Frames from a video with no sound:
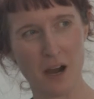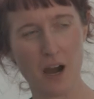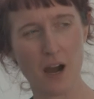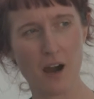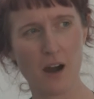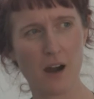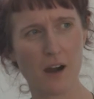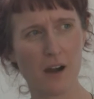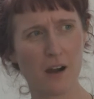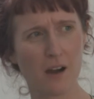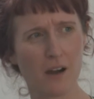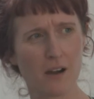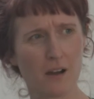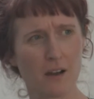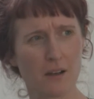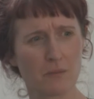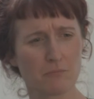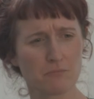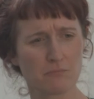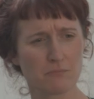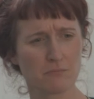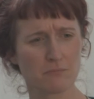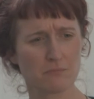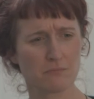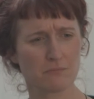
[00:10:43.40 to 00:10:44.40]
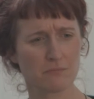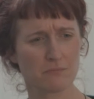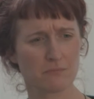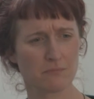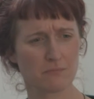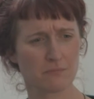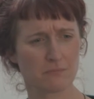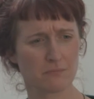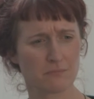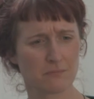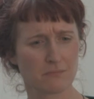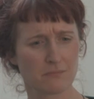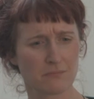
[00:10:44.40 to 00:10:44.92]
I don't
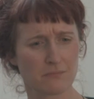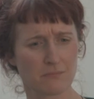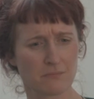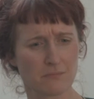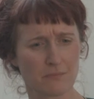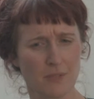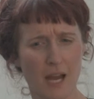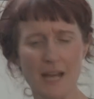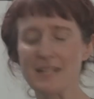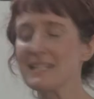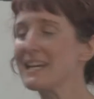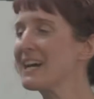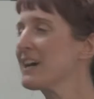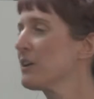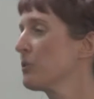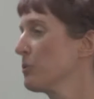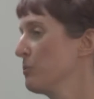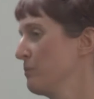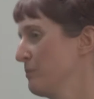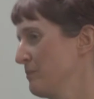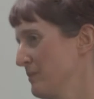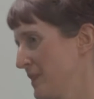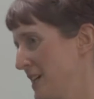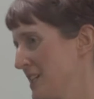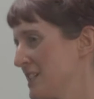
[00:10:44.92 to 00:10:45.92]
think Adele.